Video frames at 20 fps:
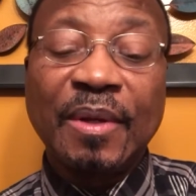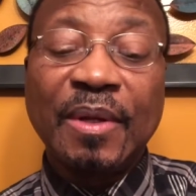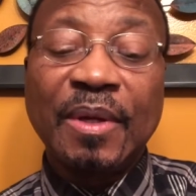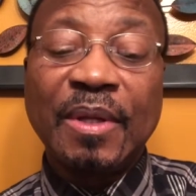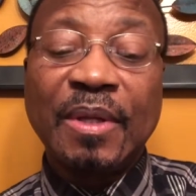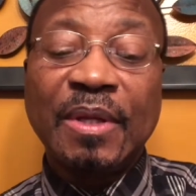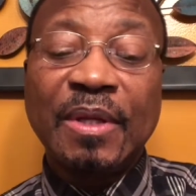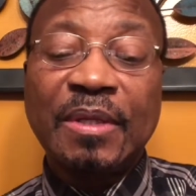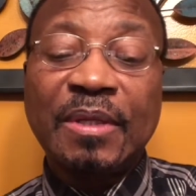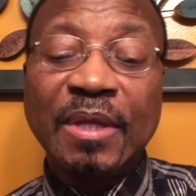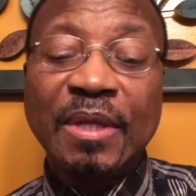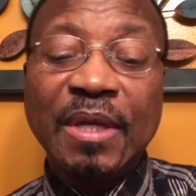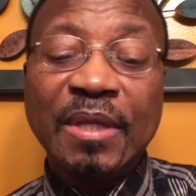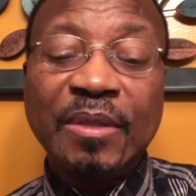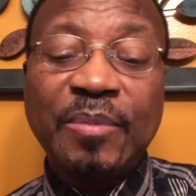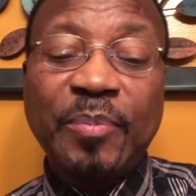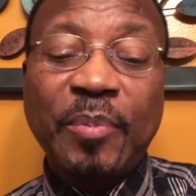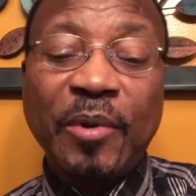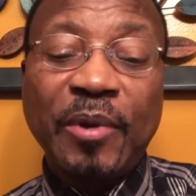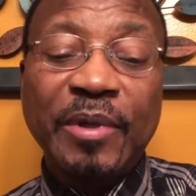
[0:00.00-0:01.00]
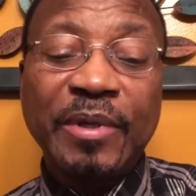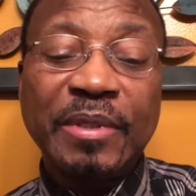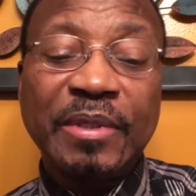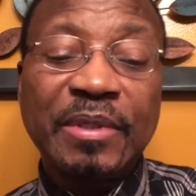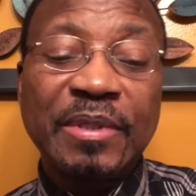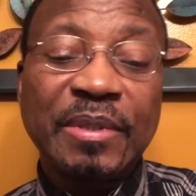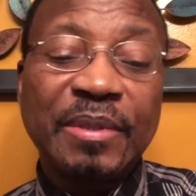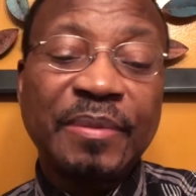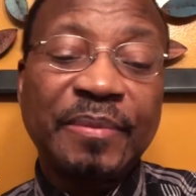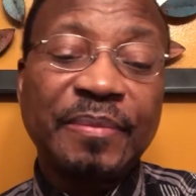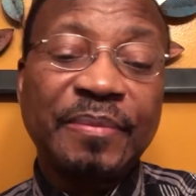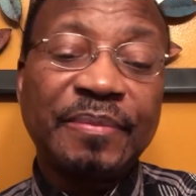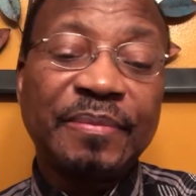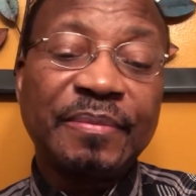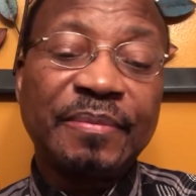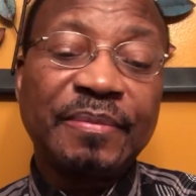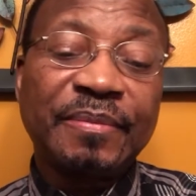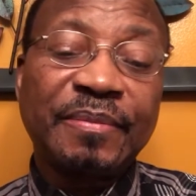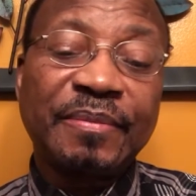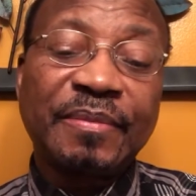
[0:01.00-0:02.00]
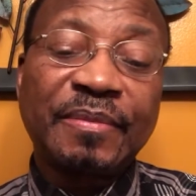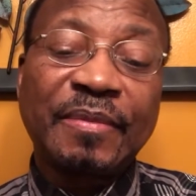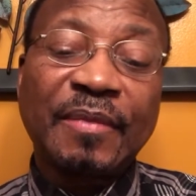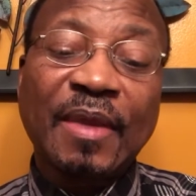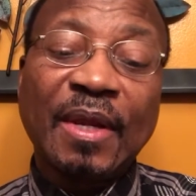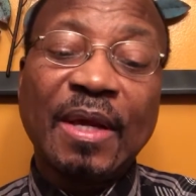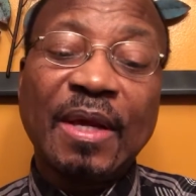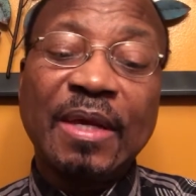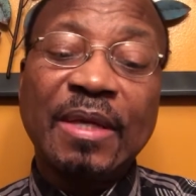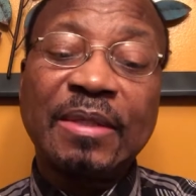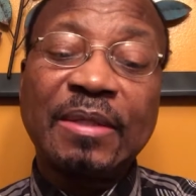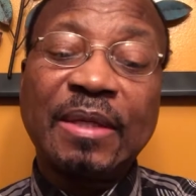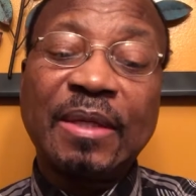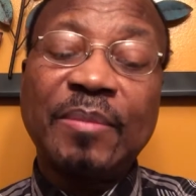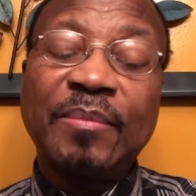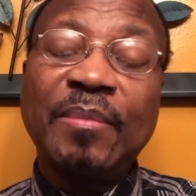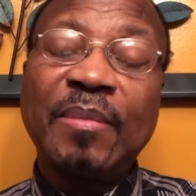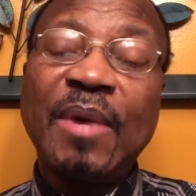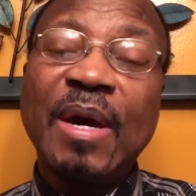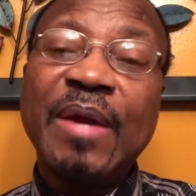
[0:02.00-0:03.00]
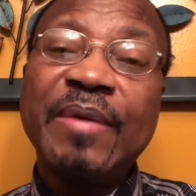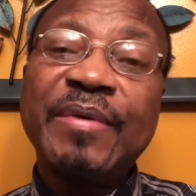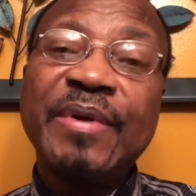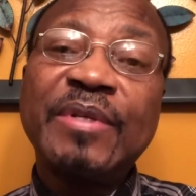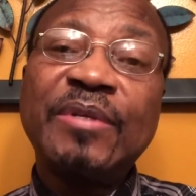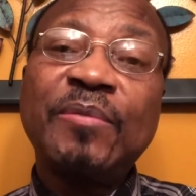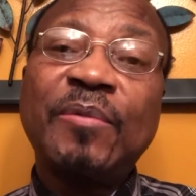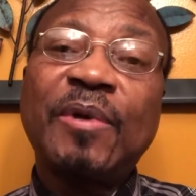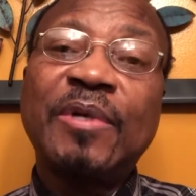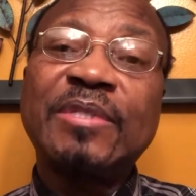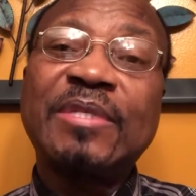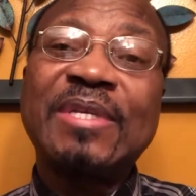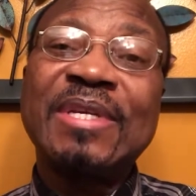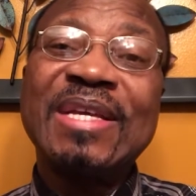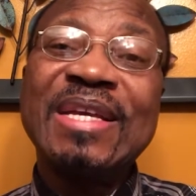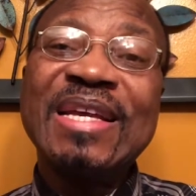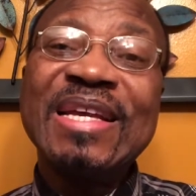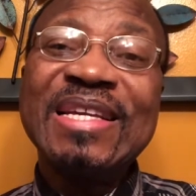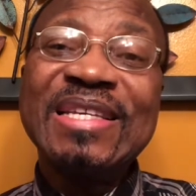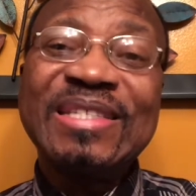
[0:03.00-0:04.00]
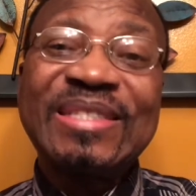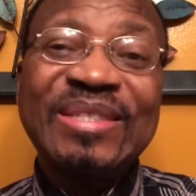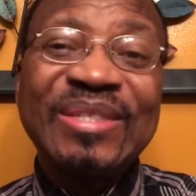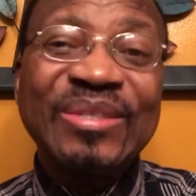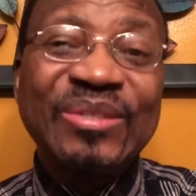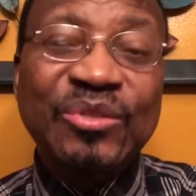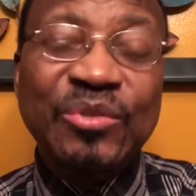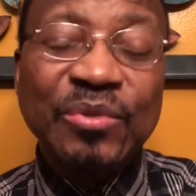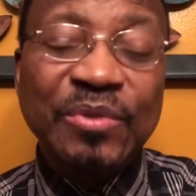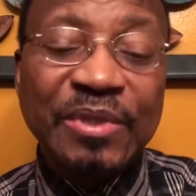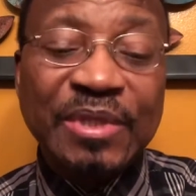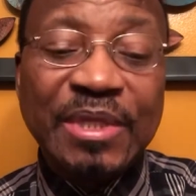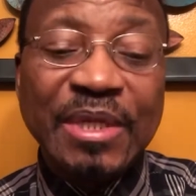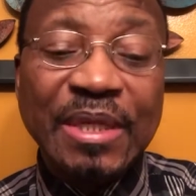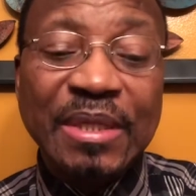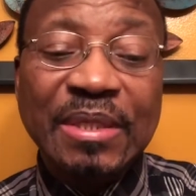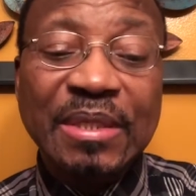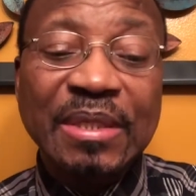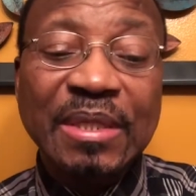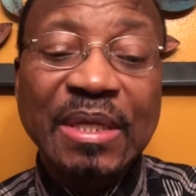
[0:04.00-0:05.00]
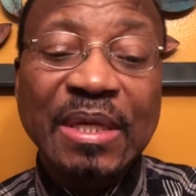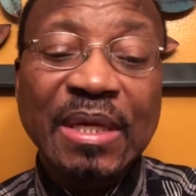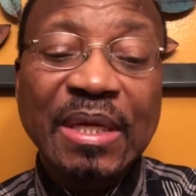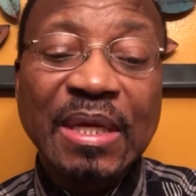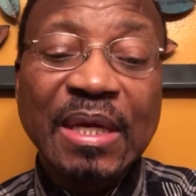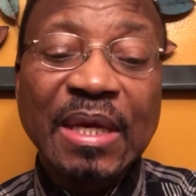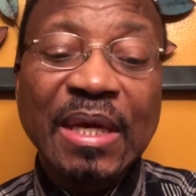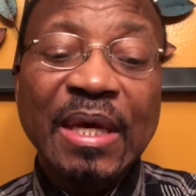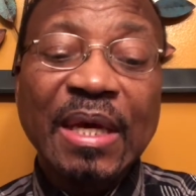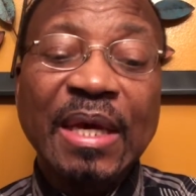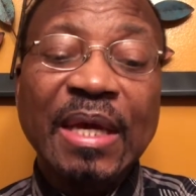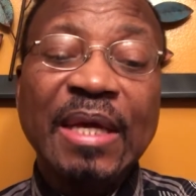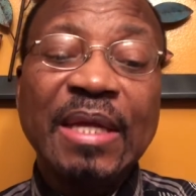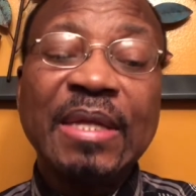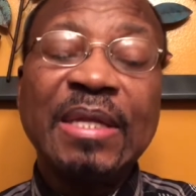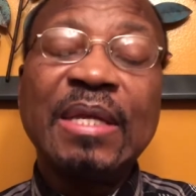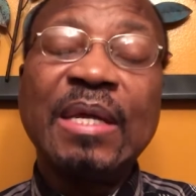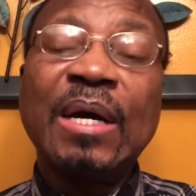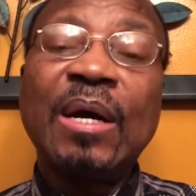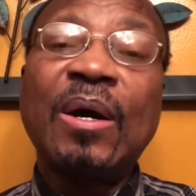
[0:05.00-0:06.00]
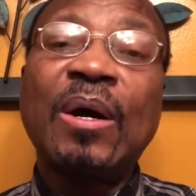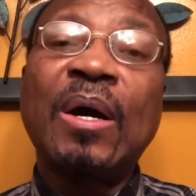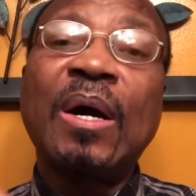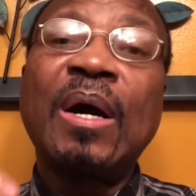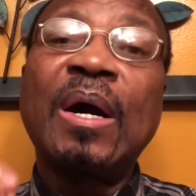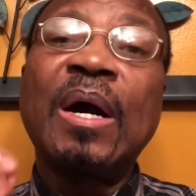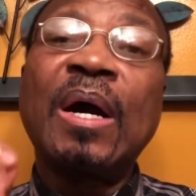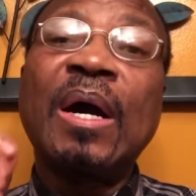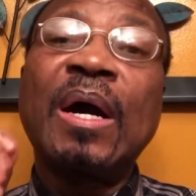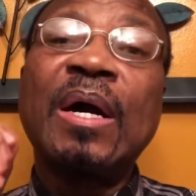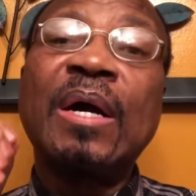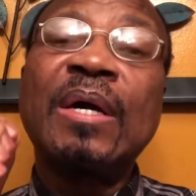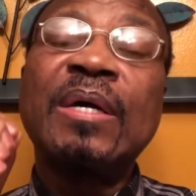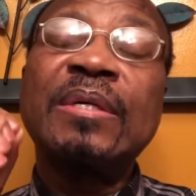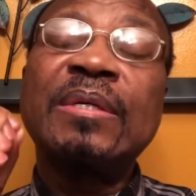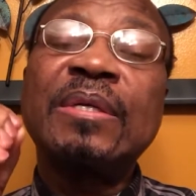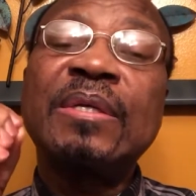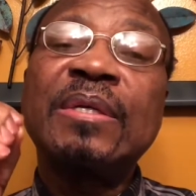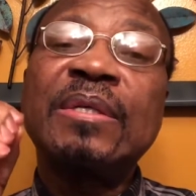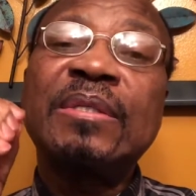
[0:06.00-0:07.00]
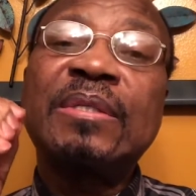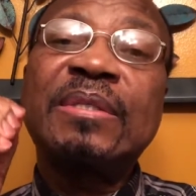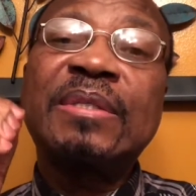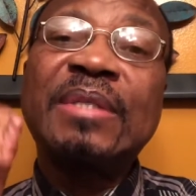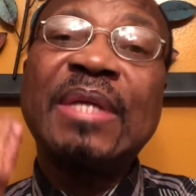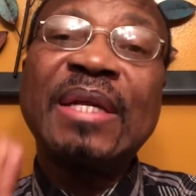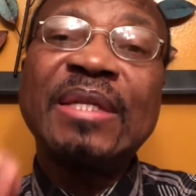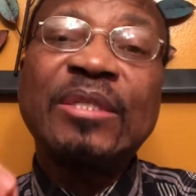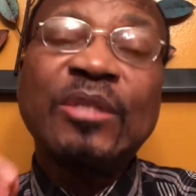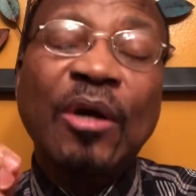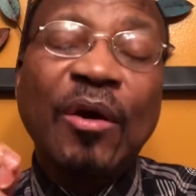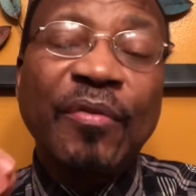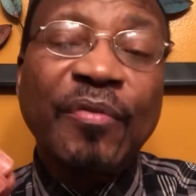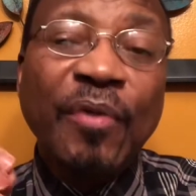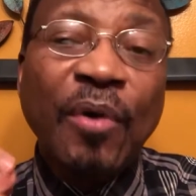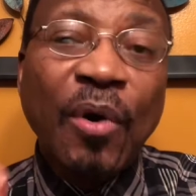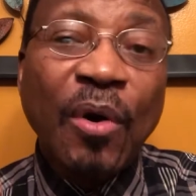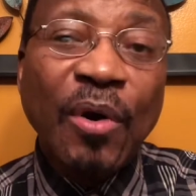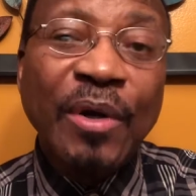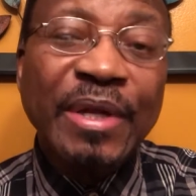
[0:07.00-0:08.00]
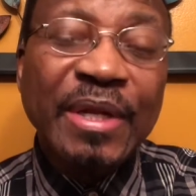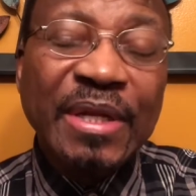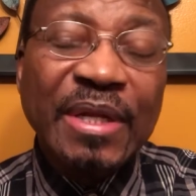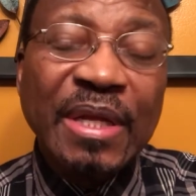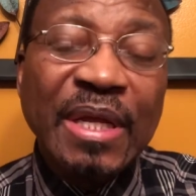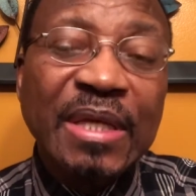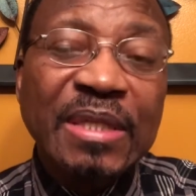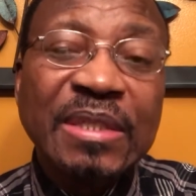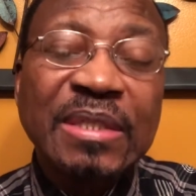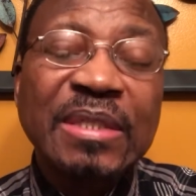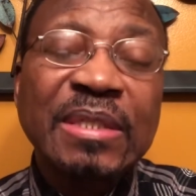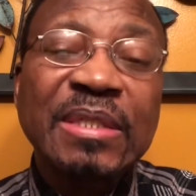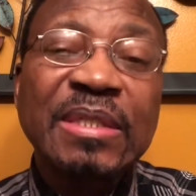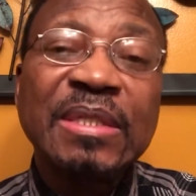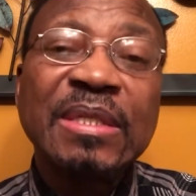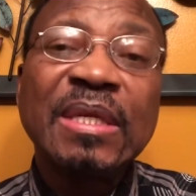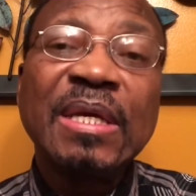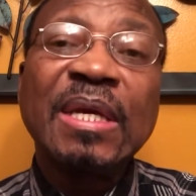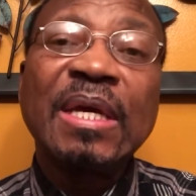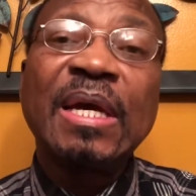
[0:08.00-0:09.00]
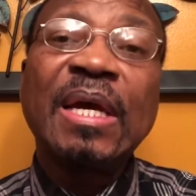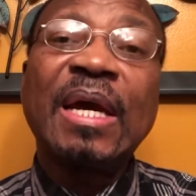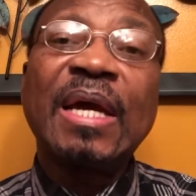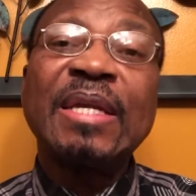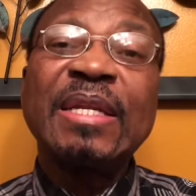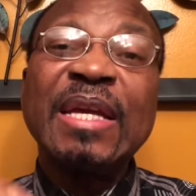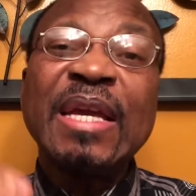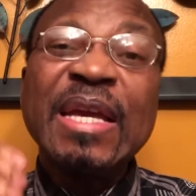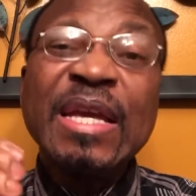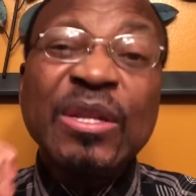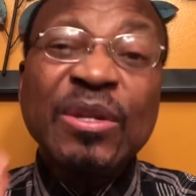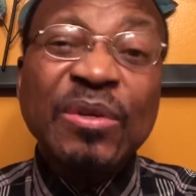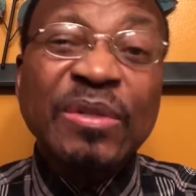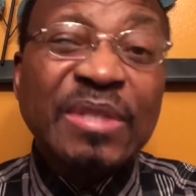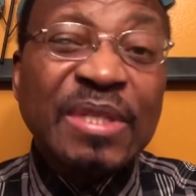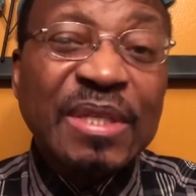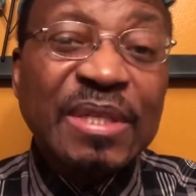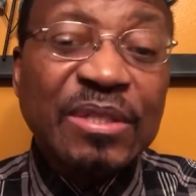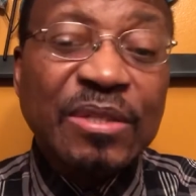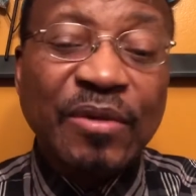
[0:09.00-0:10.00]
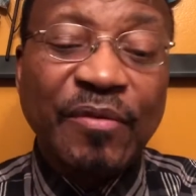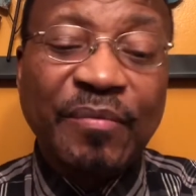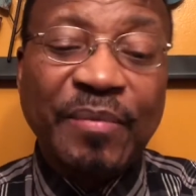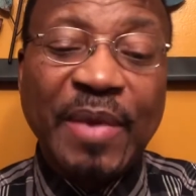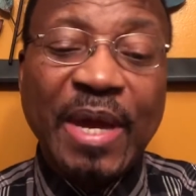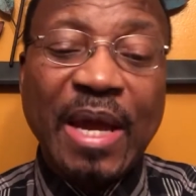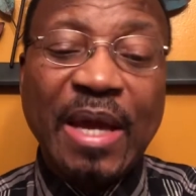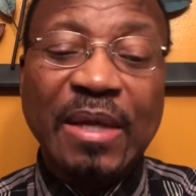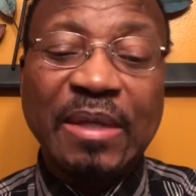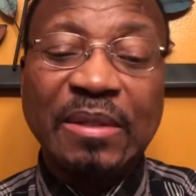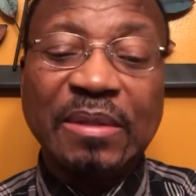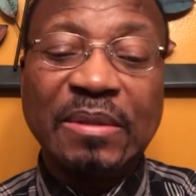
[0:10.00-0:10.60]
The 10th point is that marriage was instituted in the state of holiness and innocence of man.